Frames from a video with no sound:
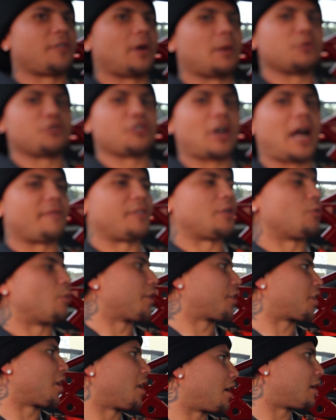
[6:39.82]
from driving
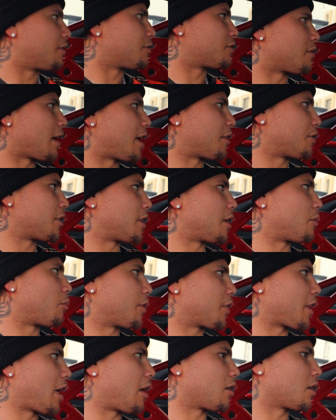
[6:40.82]
with gloves rather than
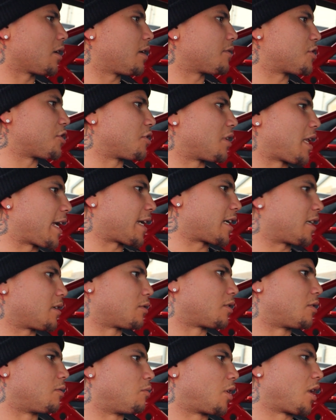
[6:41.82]
without gloves? Do you like
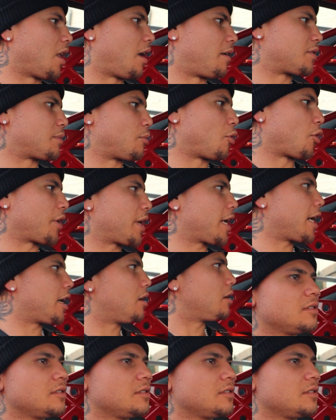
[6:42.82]
gloves more now?